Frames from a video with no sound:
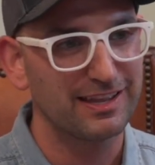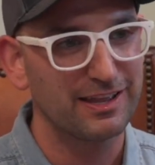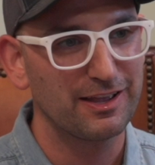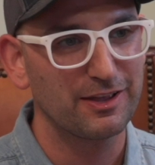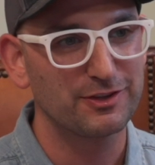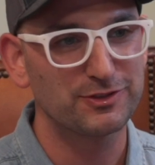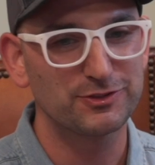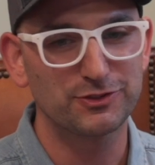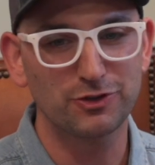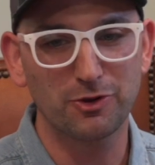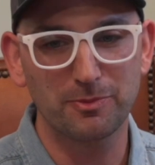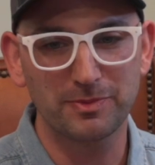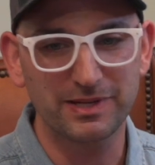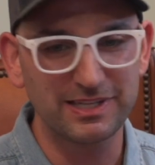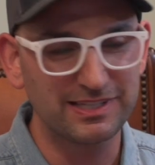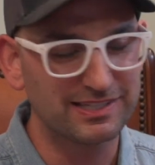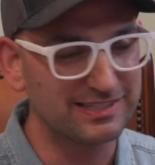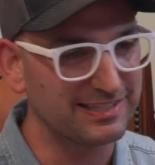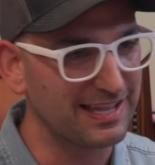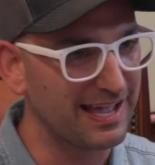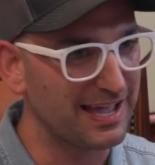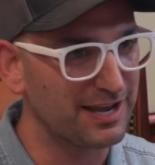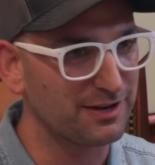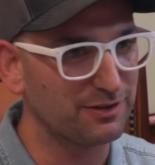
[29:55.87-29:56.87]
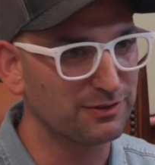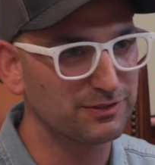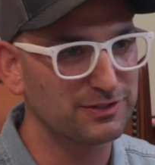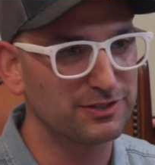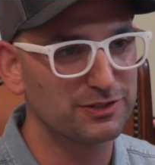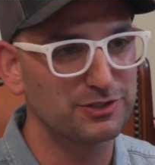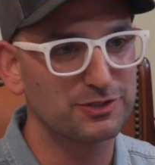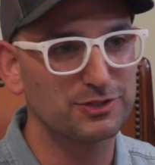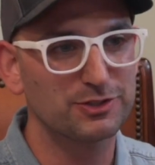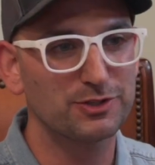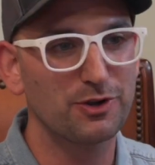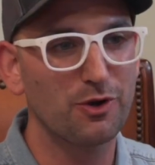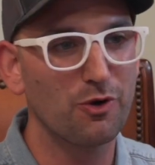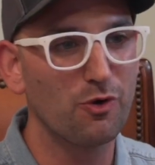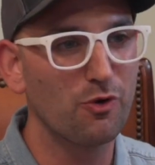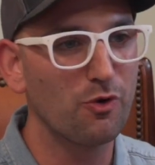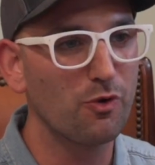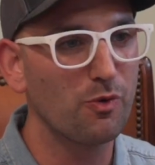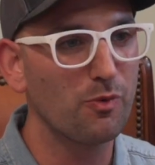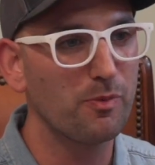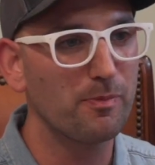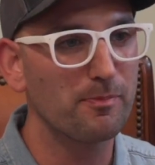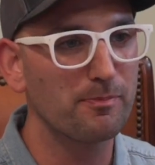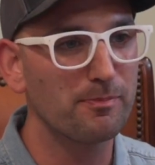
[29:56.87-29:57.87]
so many saddles,
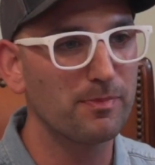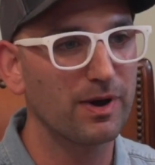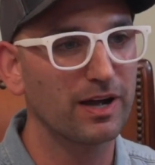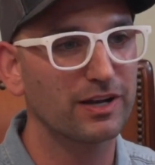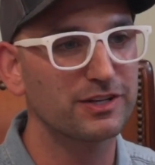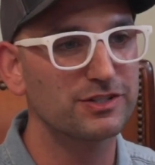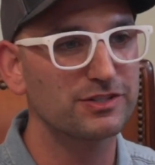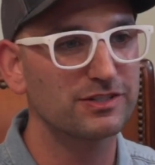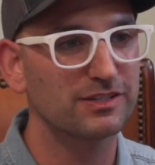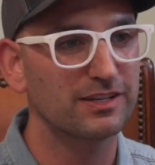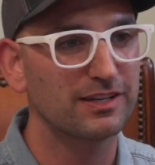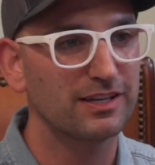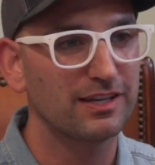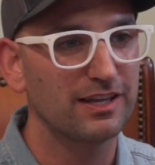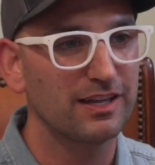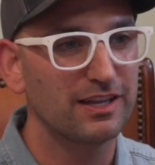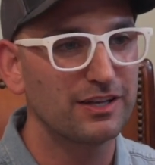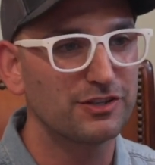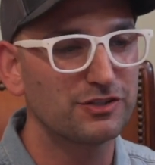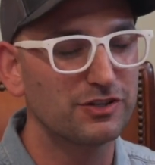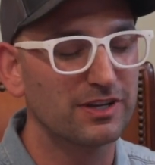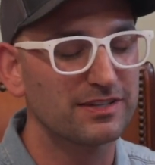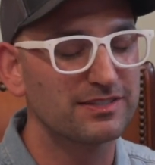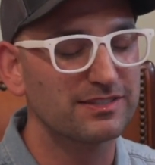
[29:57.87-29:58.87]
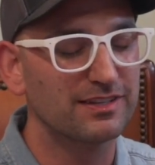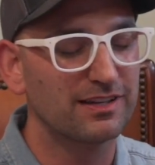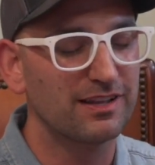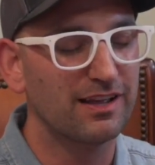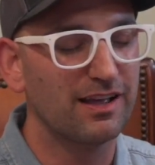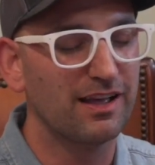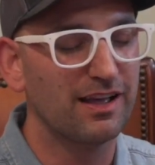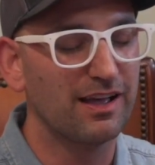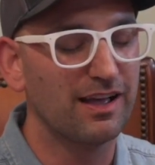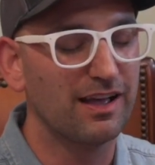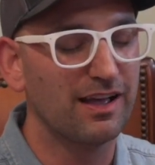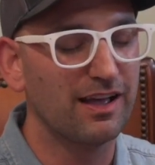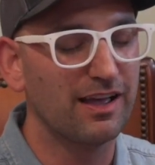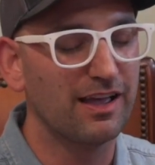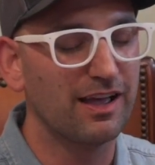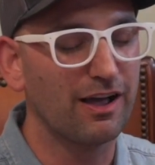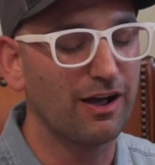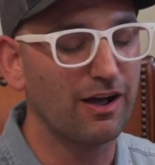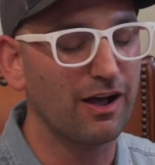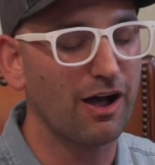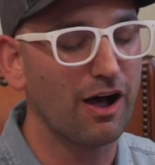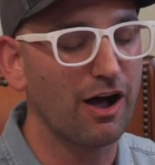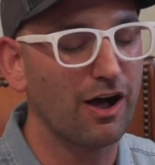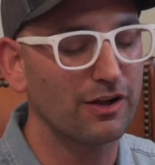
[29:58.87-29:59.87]
so much just
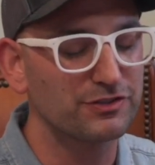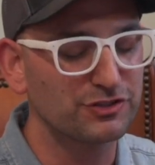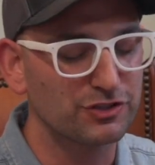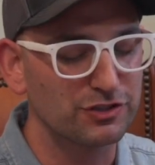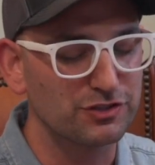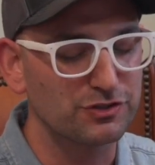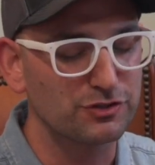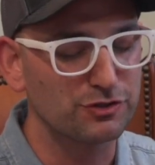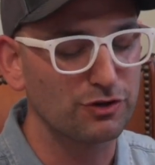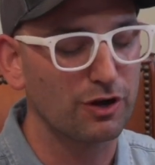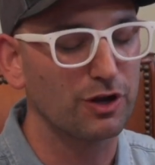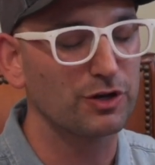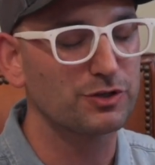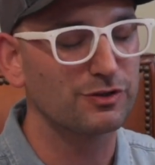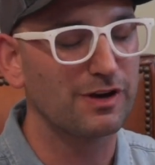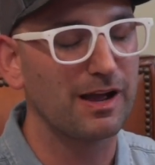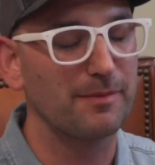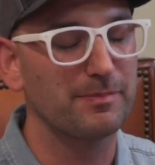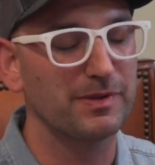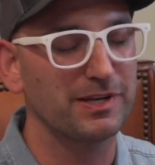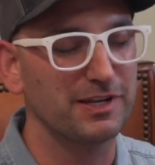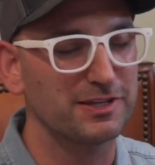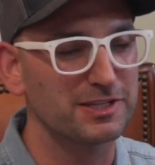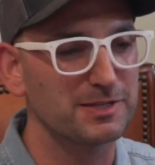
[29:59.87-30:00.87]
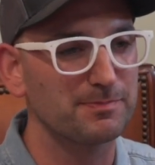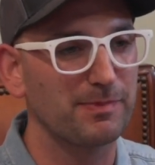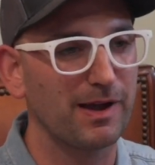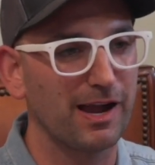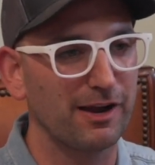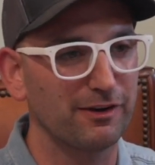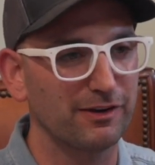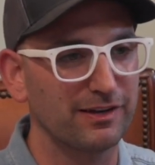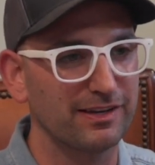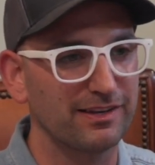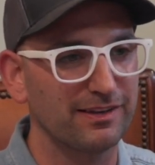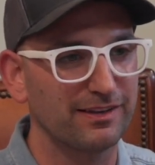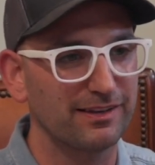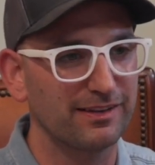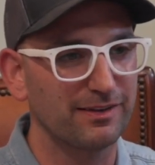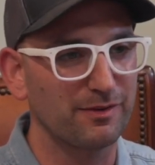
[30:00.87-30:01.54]
jaw-dropping, inspiring